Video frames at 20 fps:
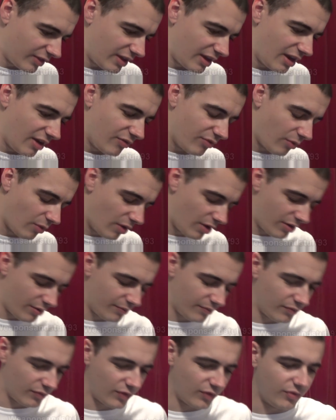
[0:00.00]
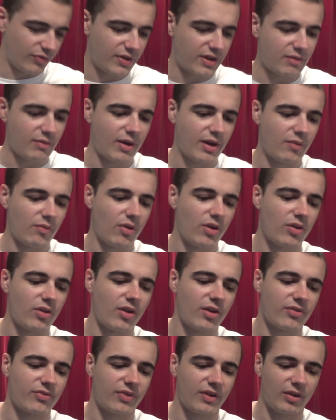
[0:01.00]
the other one, the V-Way
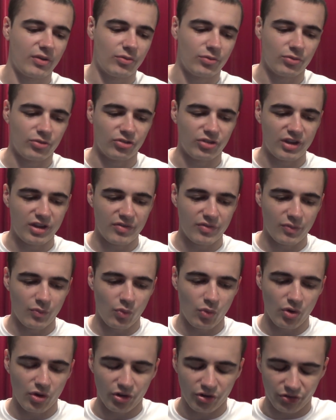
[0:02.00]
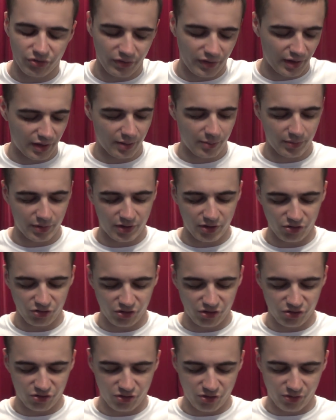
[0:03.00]
one, I found was even worse for that,
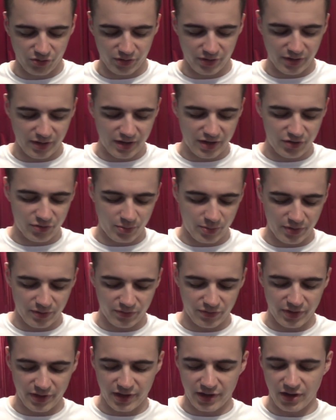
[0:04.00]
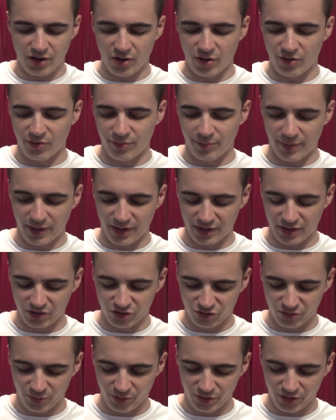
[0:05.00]
because it's got the lid with the cut-off
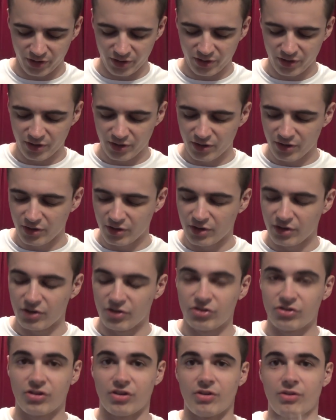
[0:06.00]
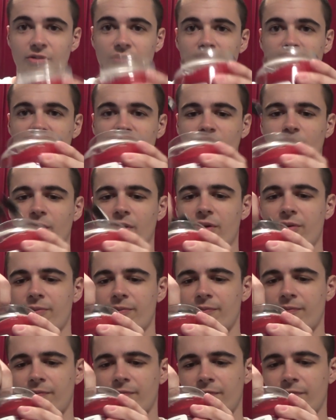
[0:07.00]
mechanism on it. So, this one,
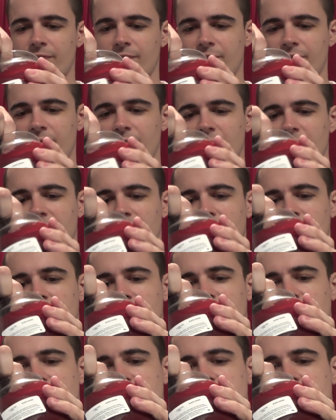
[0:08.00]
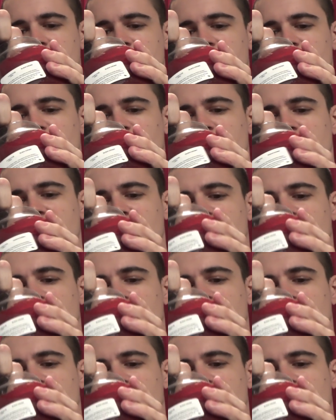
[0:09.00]
again, this one